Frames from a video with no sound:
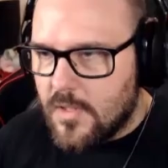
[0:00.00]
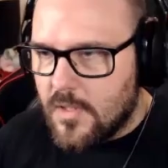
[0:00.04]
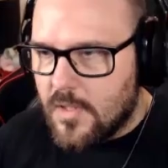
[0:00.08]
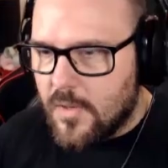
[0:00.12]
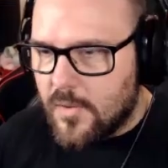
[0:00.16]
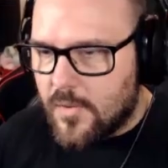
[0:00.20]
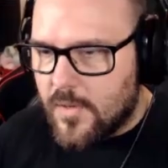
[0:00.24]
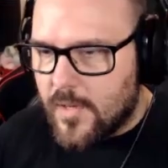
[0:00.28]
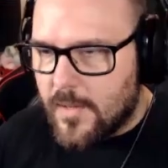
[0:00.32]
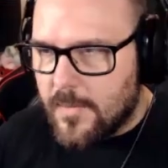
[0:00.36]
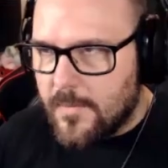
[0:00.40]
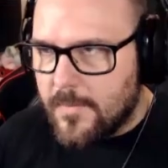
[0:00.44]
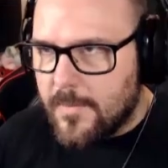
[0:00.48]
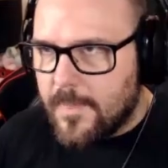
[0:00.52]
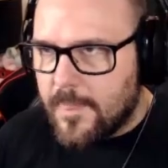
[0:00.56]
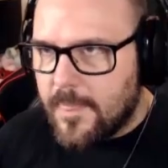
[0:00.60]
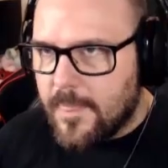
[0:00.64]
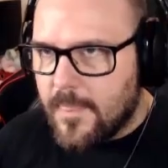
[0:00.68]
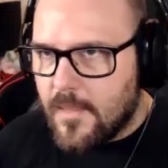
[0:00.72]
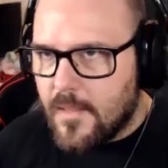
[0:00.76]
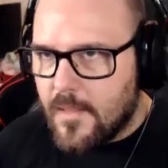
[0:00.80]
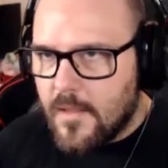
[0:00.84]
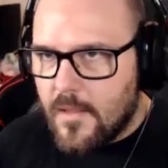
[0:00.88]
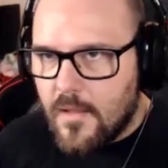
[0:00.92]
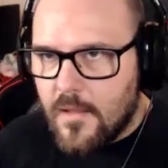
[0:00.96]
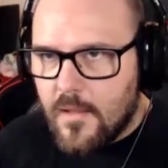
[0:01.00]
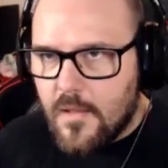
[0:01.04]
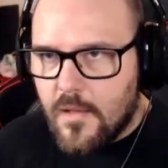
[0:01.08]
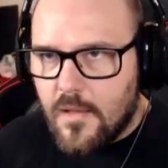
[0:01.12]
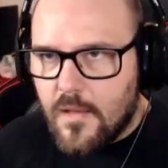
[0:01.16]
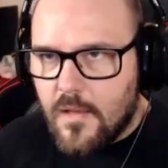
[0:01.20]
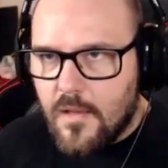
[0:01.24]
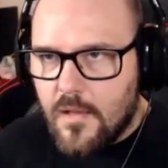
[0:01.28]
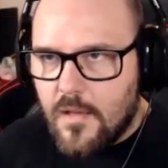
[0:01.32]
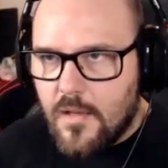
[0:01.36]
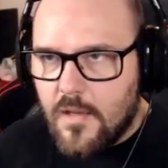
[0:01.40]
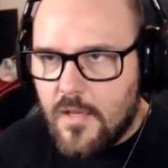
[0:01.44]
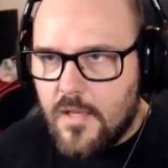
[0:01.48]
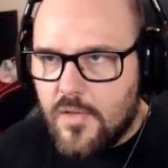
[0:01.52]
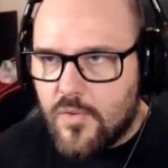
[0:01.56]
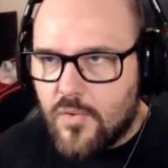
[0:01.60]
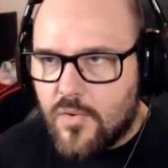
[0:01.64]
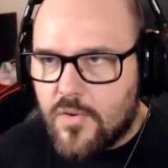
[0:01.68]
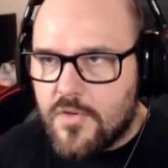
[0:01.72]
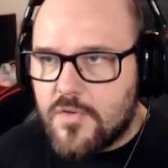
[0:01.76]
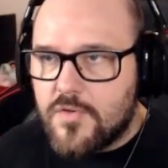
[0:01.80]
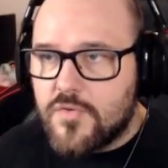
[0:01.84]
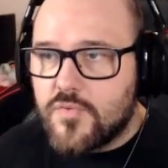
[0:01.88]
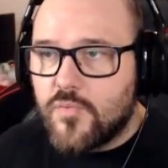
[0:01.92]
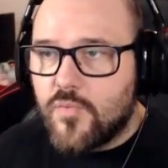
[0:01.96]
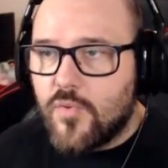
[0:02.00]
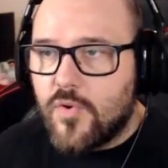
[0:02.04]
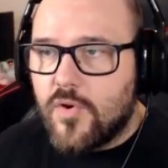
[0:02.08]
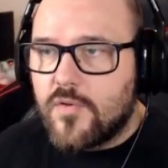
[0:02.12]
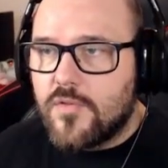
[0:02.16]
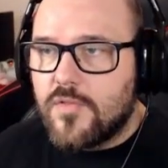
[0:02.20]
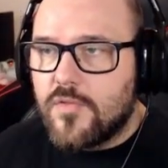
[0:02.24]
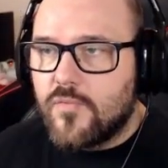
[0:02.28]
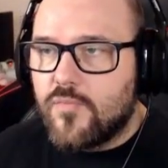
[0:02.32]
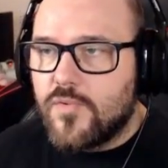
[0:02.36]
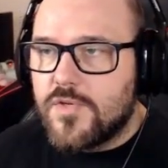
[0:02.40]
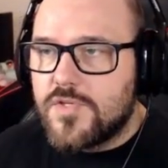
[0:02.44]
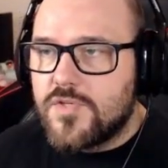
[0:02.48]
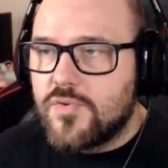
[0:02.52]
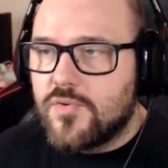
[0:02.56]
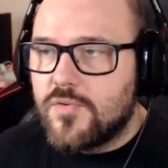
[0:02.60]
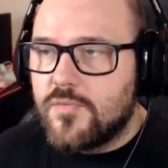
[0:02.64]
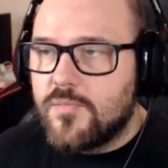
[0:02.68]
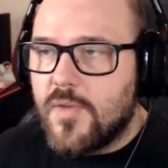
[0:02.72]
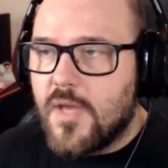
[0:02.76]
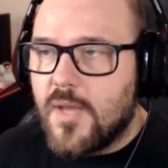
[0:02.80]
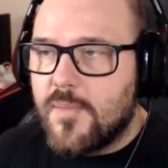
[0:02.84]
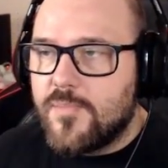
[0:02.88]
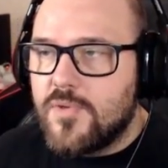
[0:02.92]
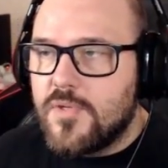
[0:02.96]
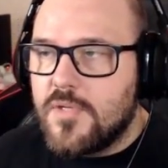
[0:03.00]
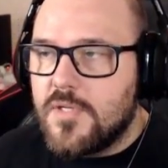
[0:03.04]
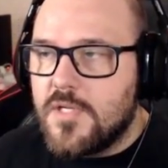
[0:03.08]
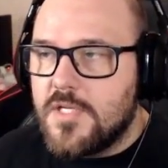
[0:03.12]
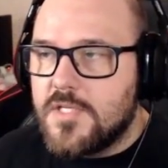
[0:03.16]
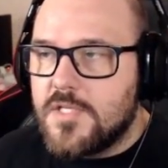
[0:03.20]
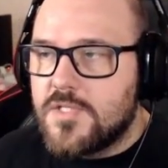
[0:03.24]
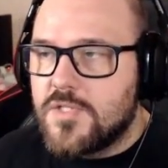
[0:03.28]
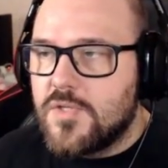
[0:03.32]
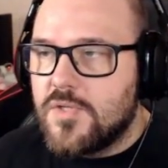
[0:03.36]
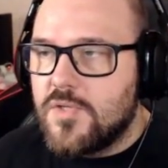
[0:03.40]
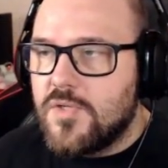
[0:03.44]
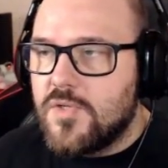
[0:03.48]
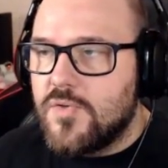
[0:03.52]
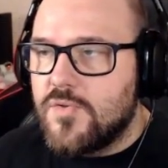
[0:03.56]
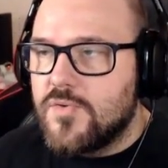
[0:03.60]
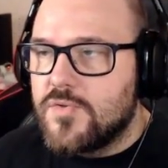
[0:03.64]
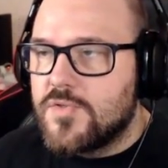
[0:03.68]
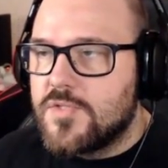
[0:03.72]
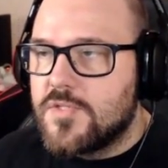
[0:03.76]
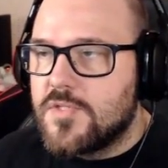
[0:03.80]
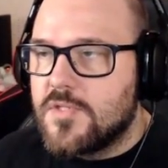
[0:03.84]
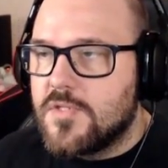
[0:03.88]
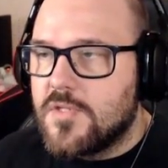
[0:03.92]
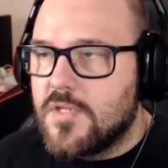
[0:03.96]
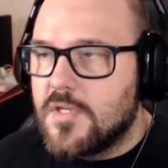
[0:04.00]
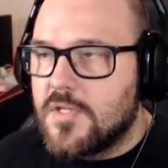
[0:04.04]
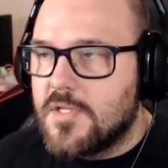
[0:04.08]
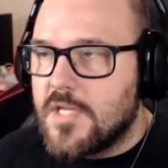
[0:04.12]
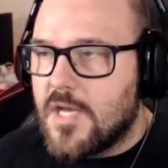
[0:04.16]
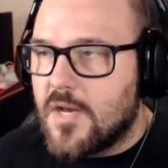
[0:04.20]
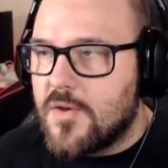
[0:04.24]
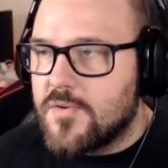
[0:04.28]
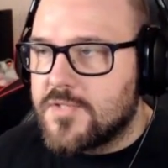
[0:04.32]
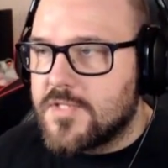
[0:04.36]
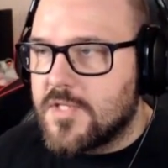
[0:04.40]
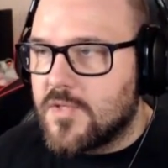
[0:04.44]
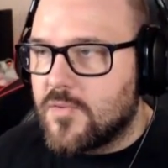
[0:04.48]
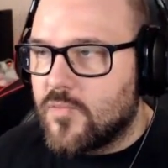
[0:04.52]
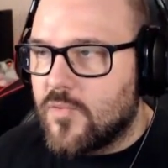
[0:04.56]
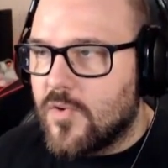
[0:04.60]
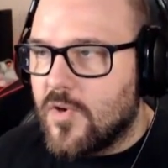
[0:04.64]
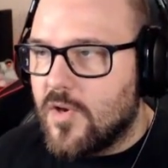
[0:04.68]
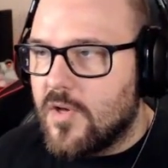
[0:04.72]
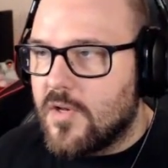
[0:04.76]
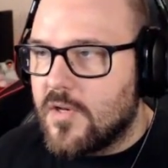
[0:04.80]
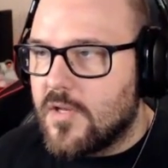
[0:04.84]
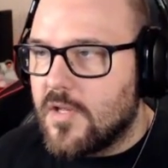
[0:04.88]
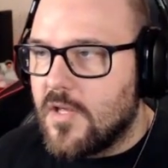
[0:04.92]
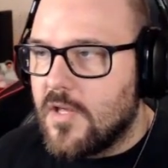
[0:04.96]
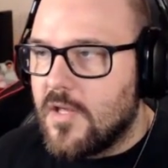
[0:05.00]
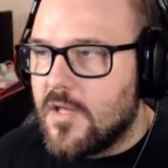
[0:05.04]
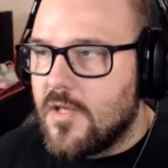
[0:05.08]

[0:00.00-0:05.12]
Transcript: Okay. Uh, in order to work the ritual map, you need to use the dowsing rod.